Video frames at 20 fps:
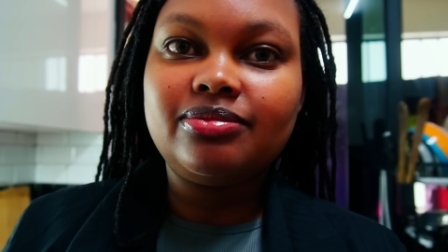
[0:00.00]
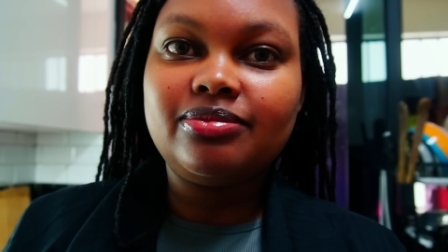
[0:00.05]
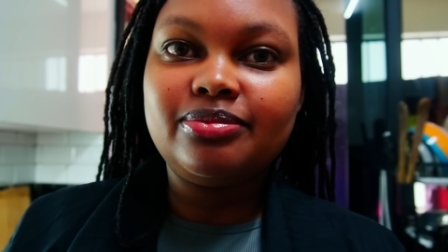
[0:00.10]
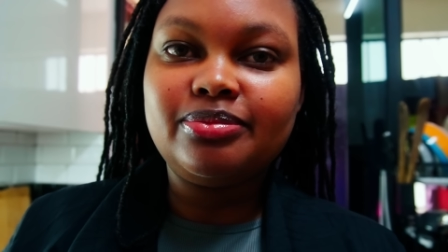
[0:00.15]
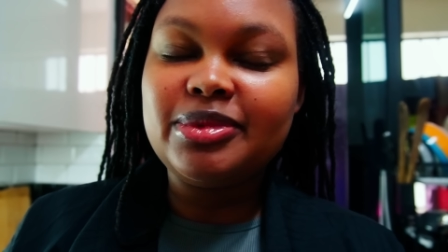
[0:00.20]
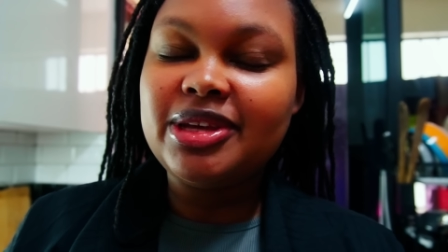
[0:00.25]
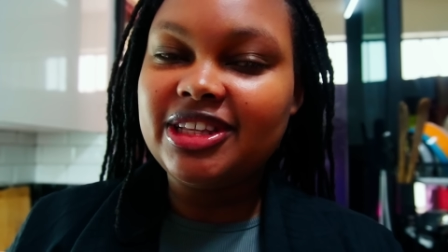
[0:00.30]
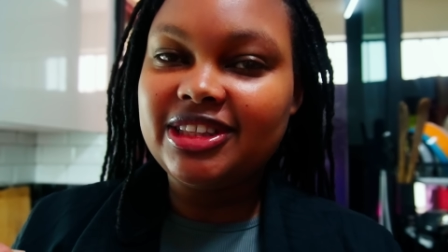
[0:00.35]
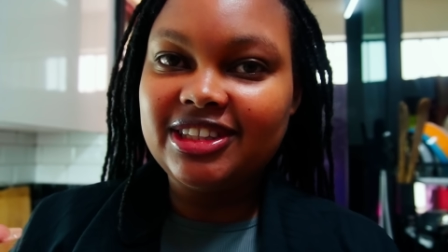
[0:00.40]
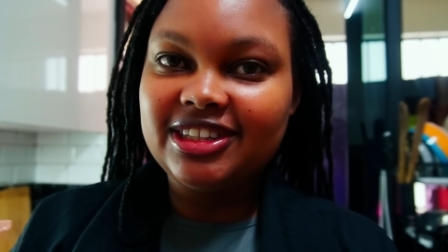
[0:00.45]

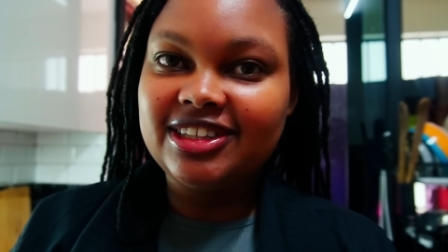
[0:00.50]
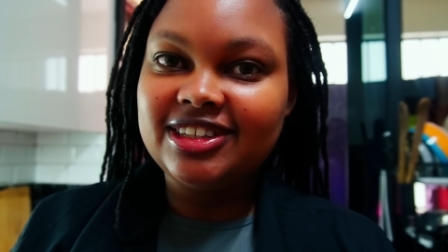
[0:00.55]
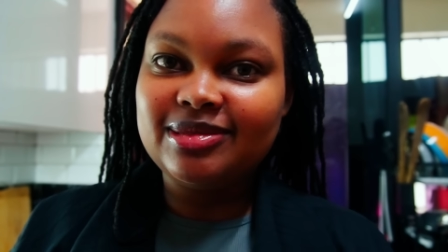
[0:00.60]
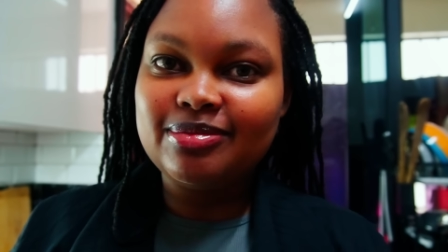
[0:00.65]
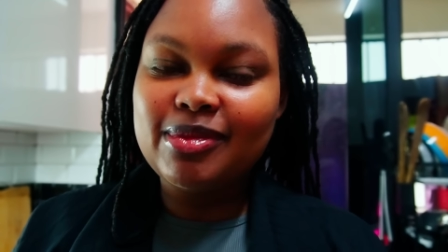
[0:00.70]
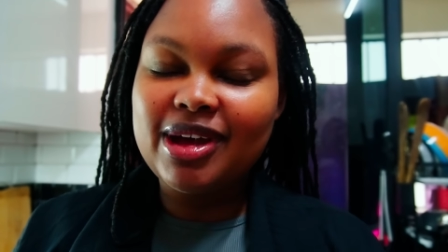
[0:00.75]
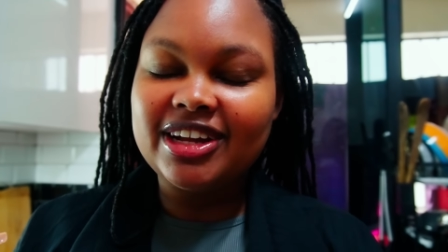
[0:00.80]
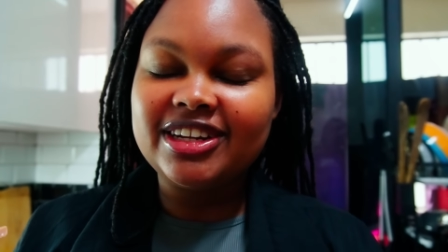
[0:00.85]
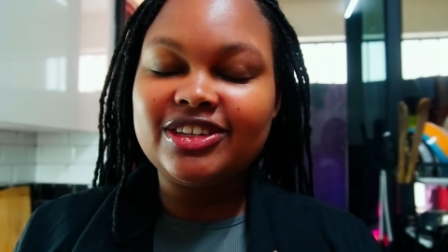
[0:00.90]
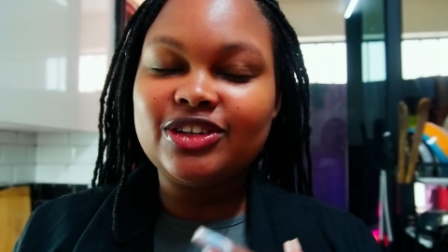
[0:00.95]
meats,
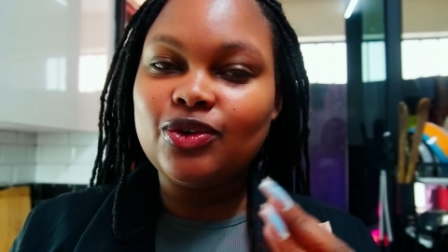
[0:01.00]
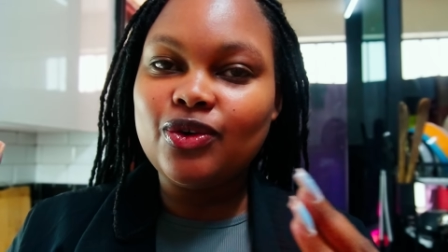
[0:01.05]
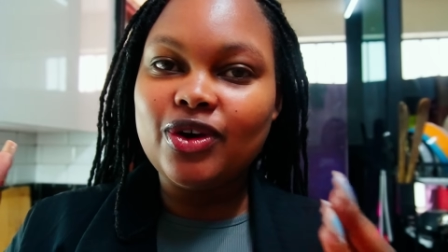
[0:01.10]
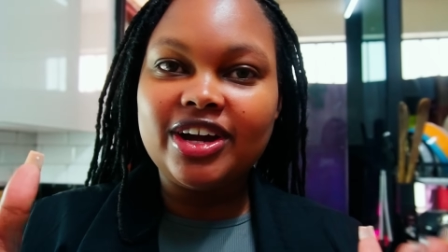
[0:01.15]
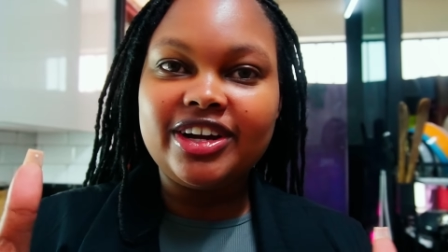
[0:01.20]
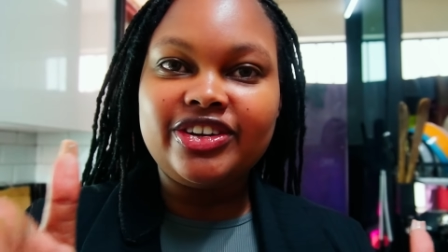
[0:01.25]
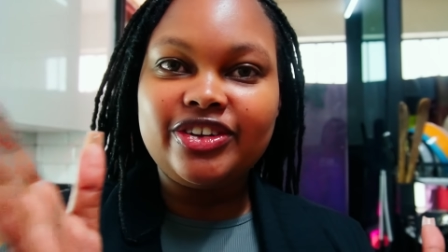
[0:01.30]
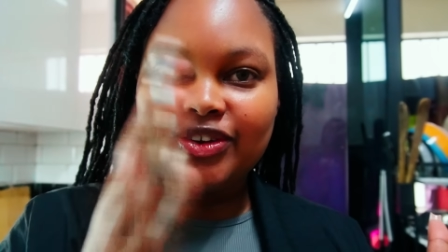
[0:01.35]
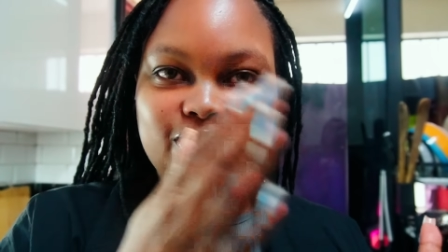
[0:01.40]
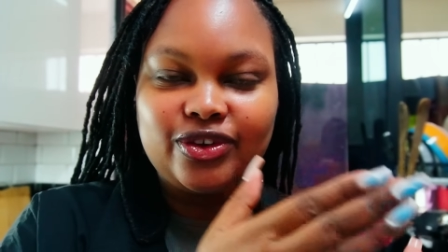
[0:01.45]
but don't
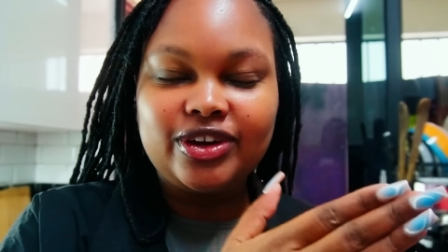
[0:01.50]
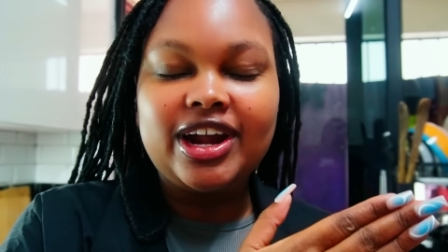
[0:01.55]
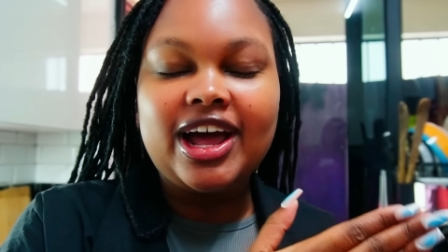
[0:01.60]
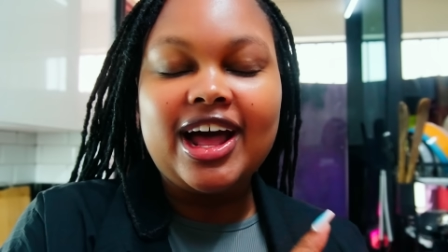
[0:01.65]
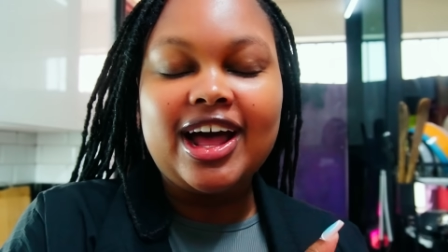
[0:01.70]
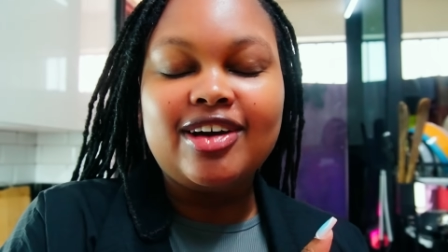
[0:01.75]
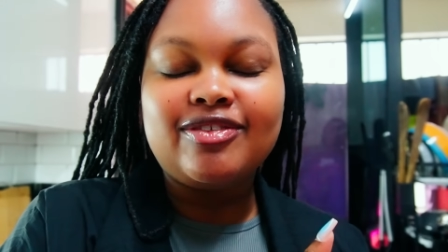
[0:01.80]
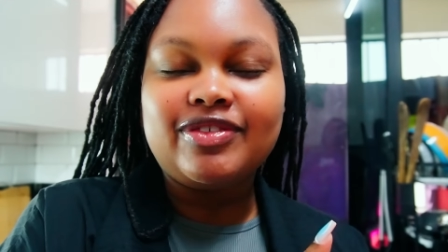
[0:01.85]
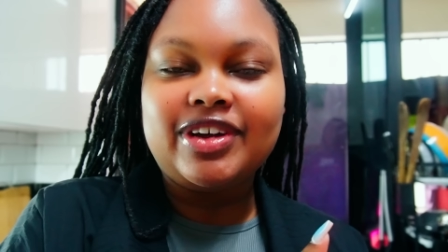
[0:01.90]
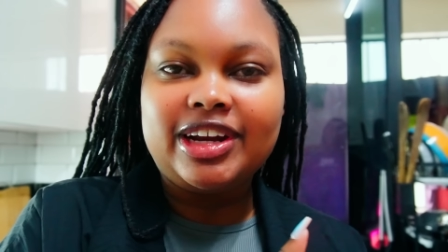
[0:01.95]
worry, you're gonna
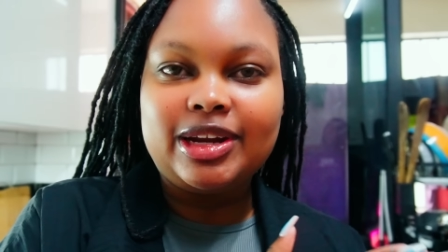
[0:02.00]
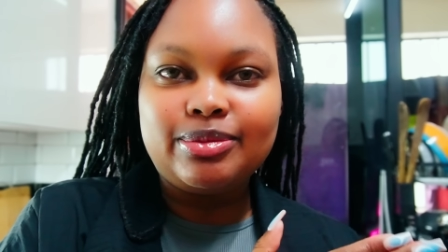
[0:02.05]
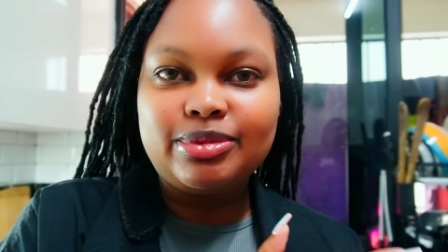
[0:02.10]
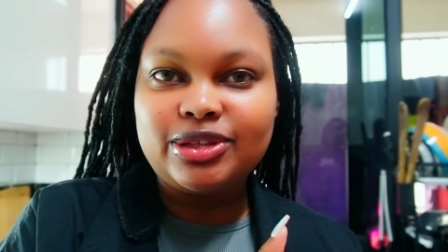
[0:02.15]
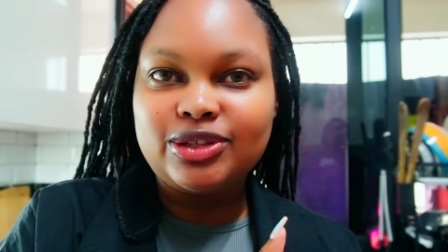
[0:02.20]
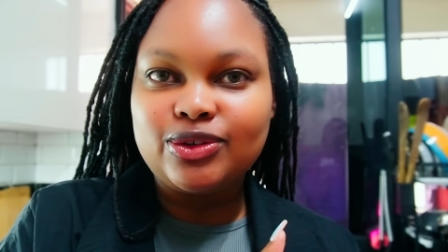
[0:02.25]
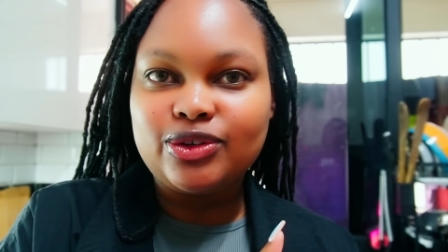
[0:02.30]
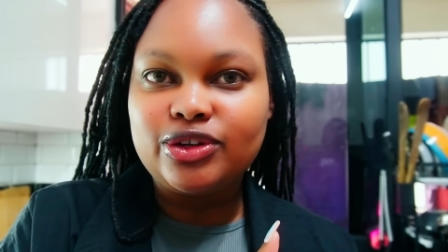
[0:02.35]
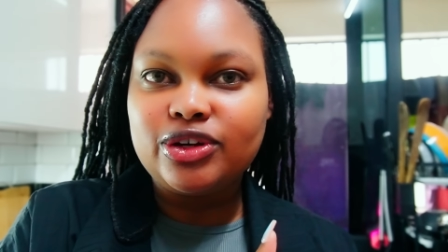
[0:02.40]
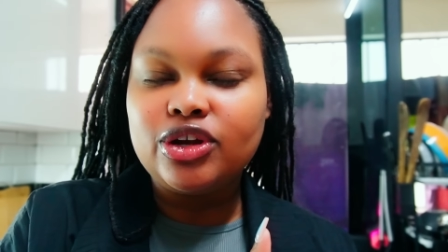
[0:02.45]
have an
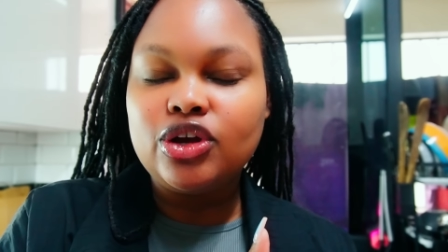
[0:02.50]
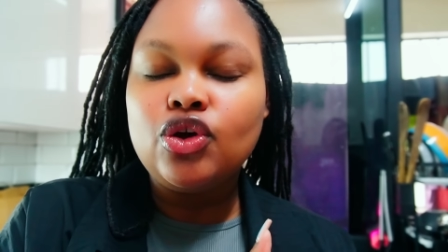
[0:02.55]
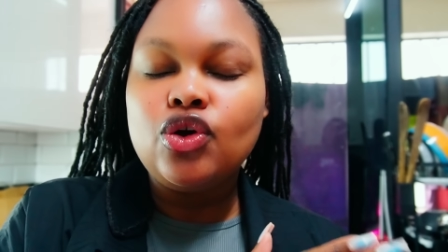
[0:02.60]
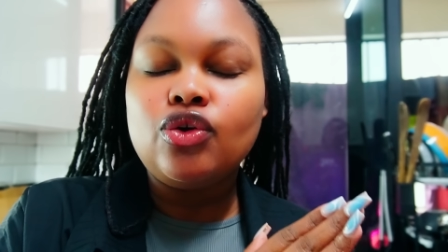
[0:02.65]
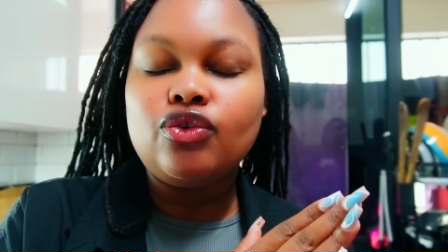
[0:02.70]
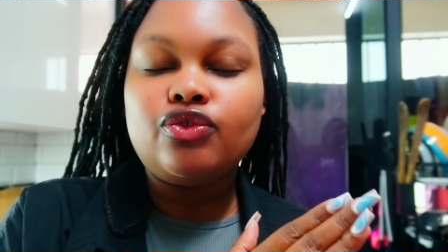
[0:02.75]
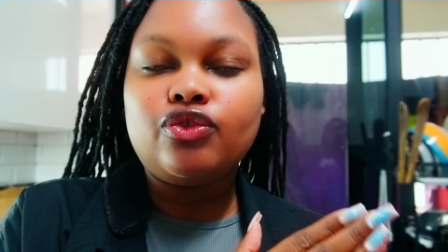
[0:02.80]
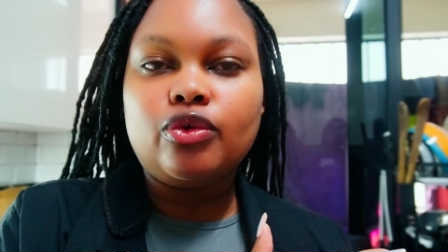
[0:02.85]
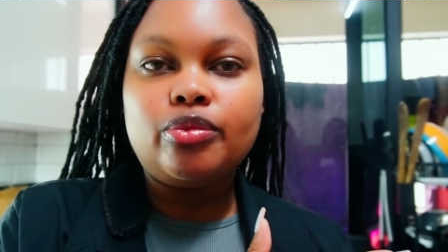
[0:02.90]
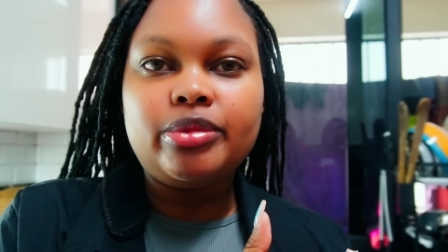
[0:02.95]
episode
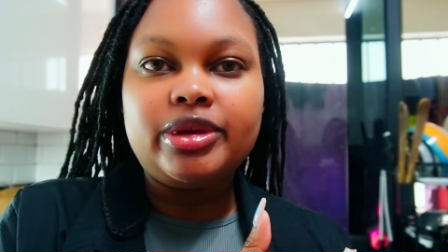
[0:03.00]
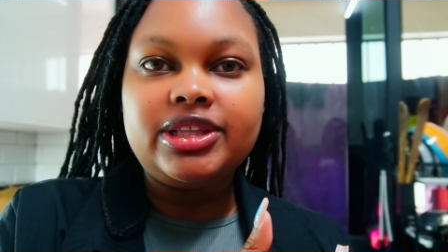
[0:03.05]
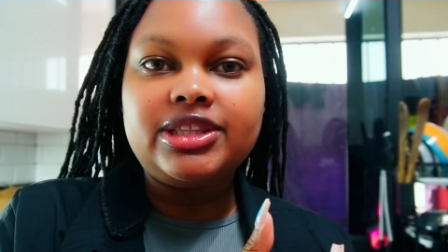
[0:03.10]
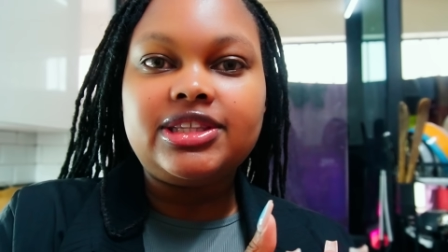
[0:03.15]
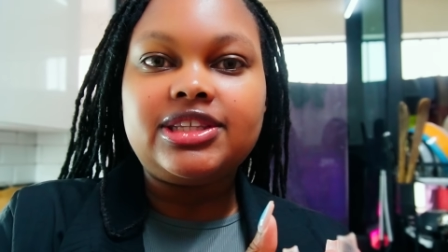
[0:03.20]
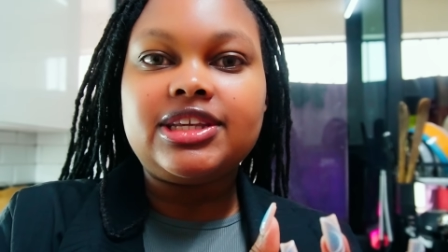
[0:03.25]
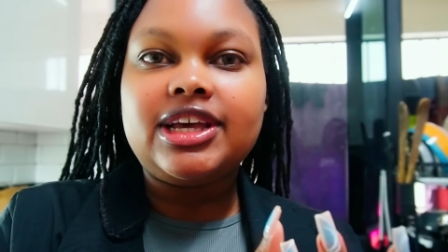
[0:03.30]
for meats.